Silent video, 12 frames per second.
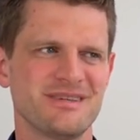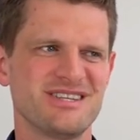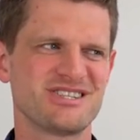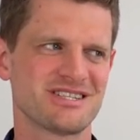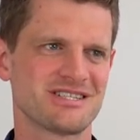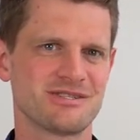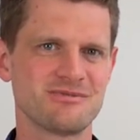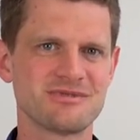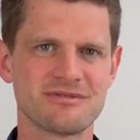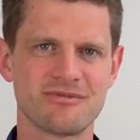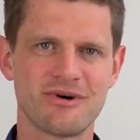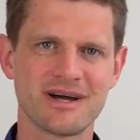you just
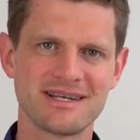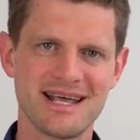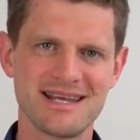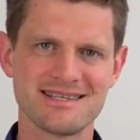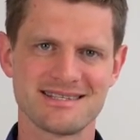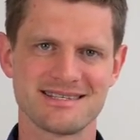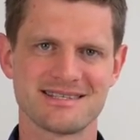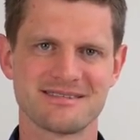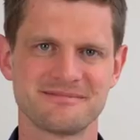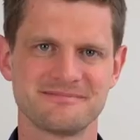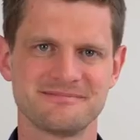use the wrong analysis.